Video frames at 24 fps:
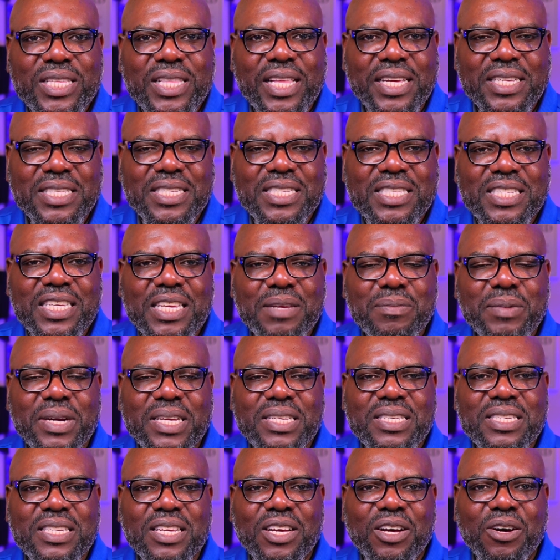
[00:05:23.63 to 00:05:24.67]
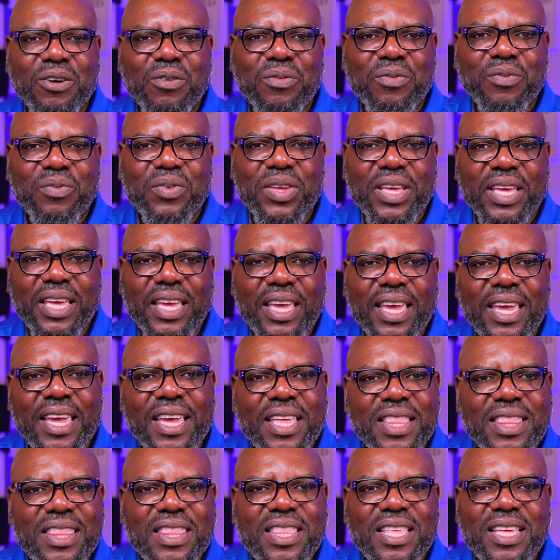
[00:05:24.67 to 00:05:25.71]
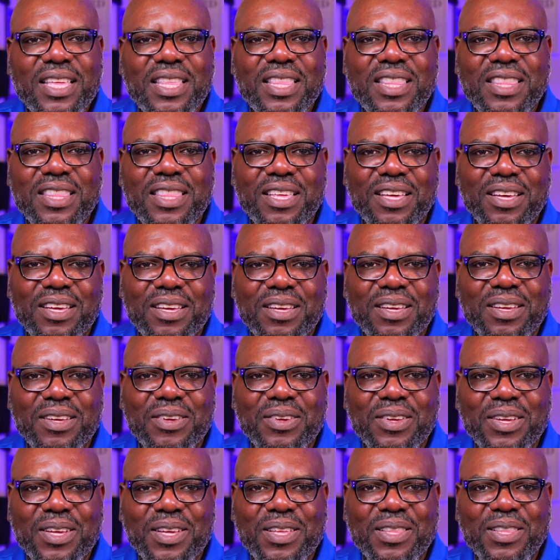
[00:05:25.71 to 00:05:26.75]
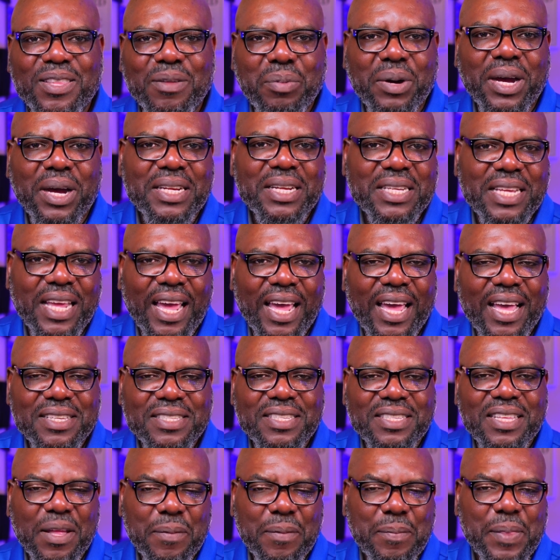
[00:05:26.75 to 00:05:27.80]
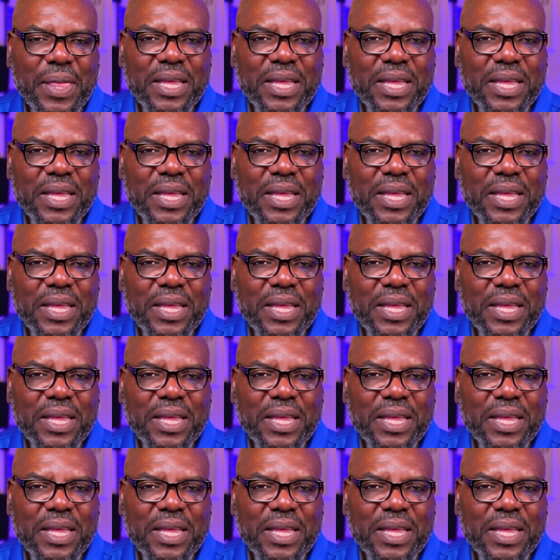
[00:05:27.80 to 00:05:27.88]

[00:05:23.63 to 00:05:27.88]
like see myself in the podcast.